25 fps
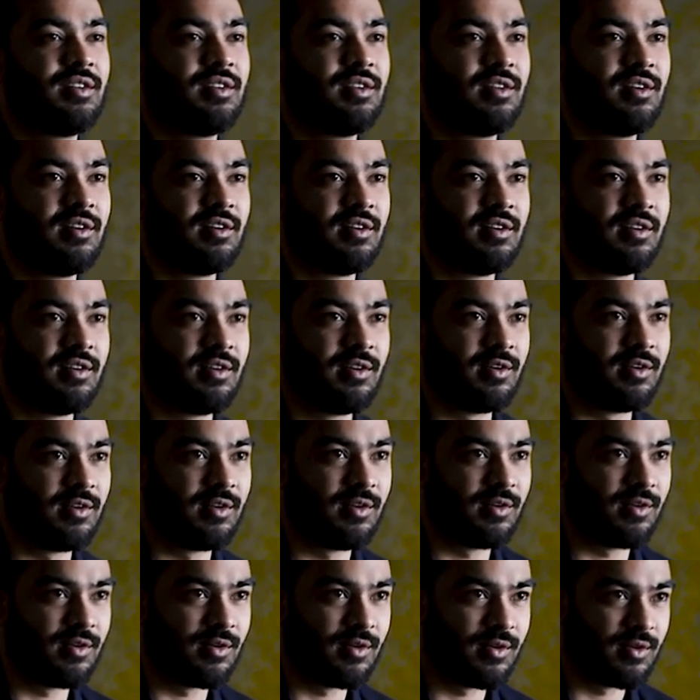
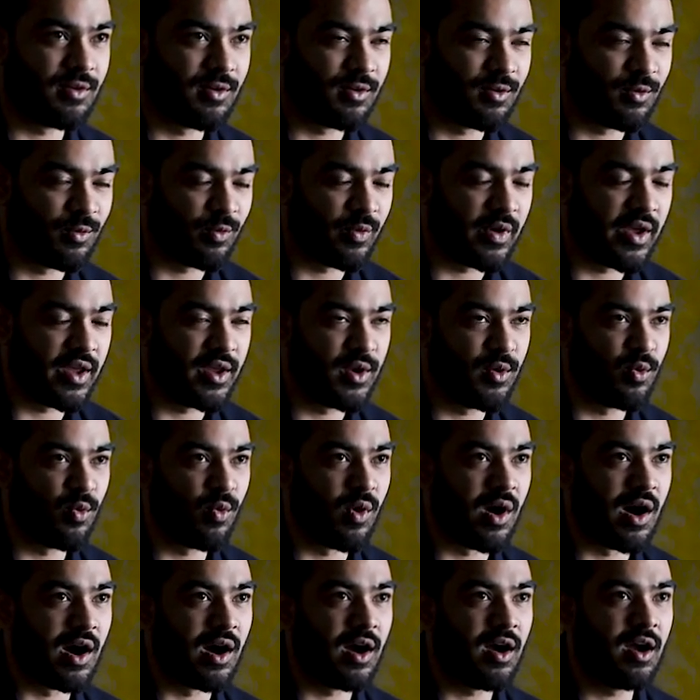the way you
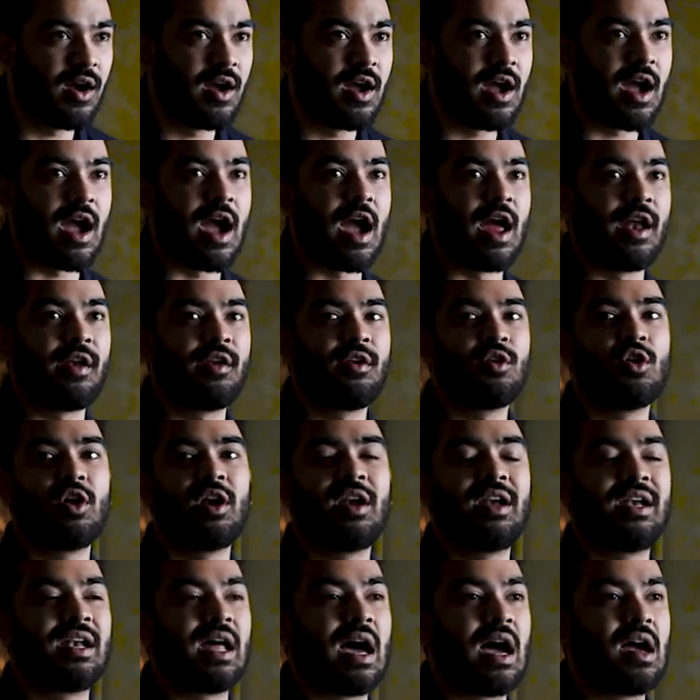are, and your
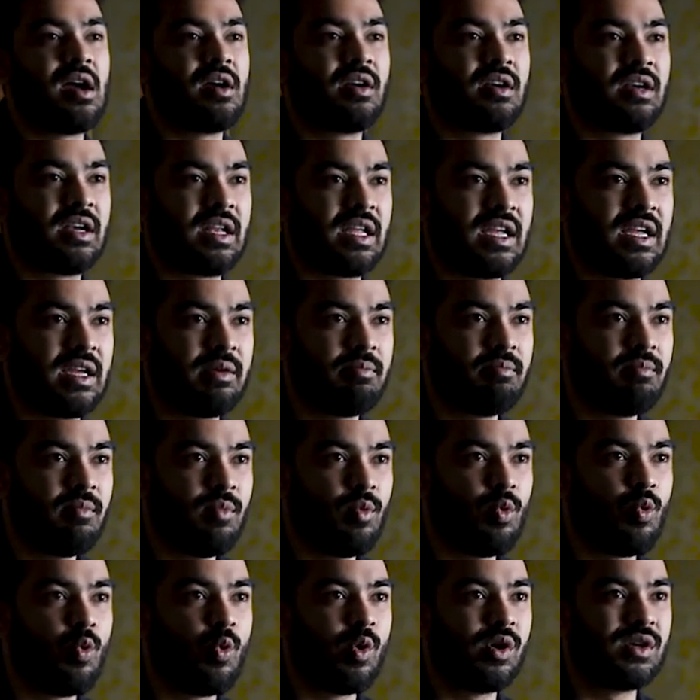entire team
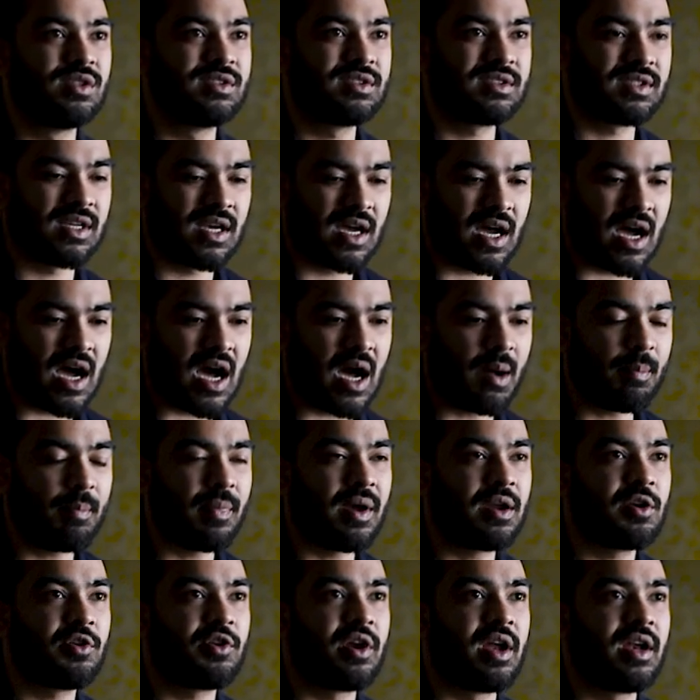who is up
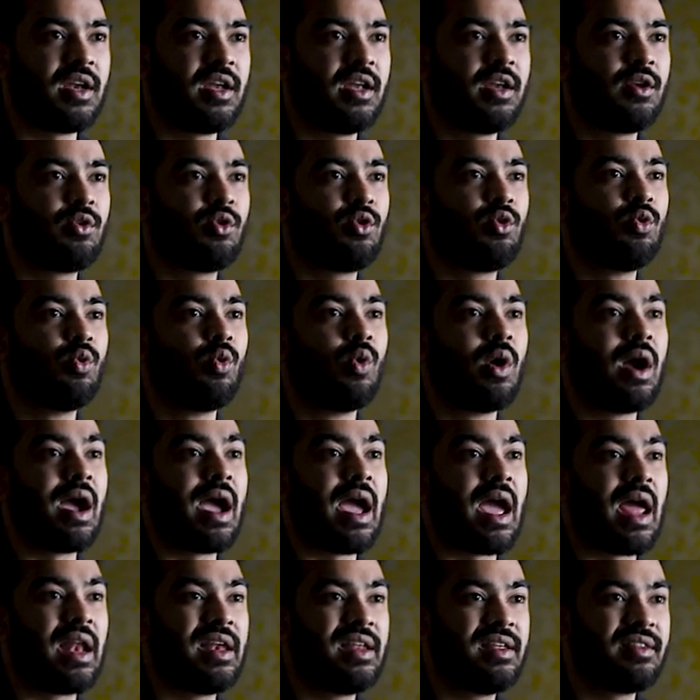and ready to do
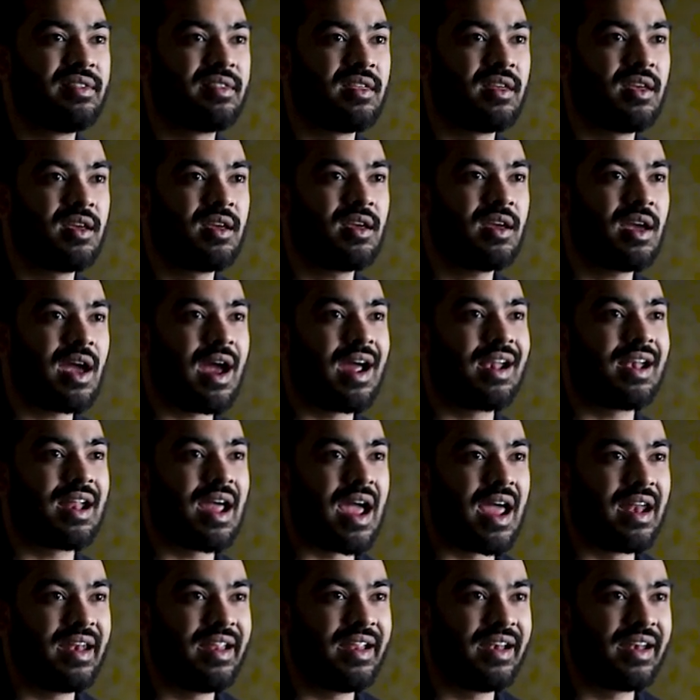anything at
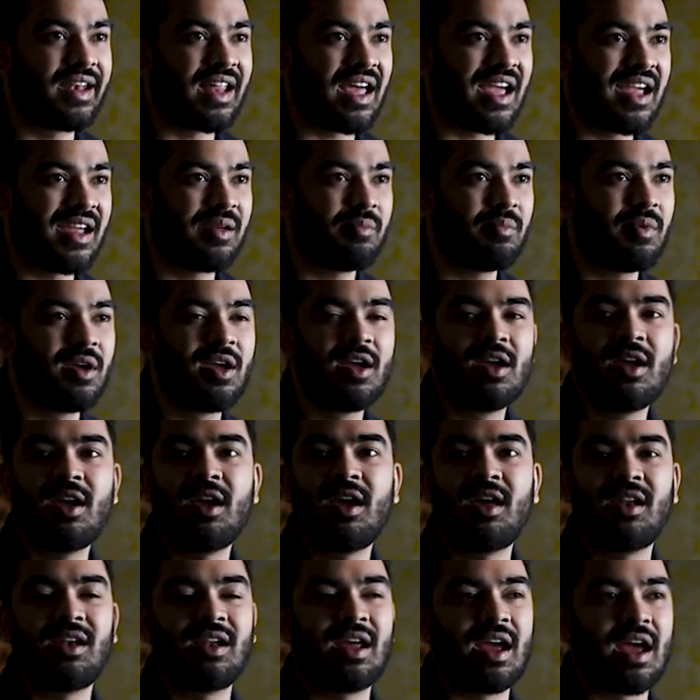any time
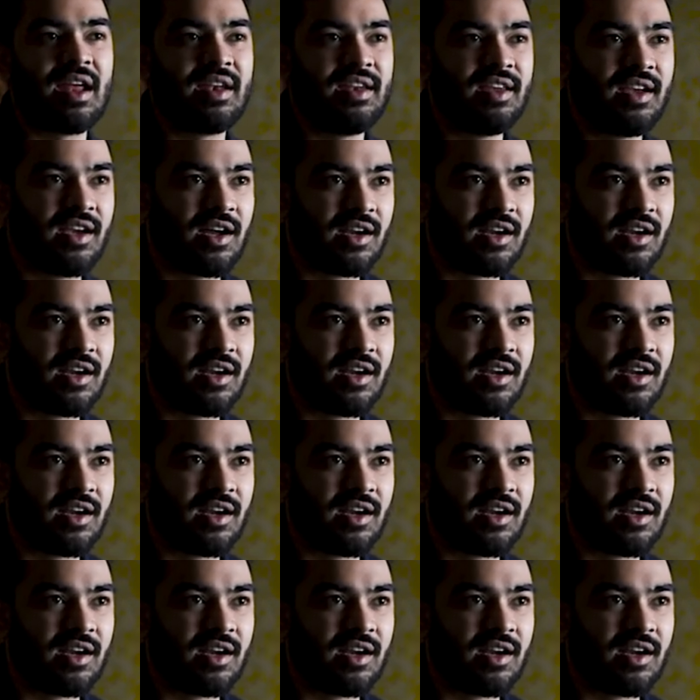in any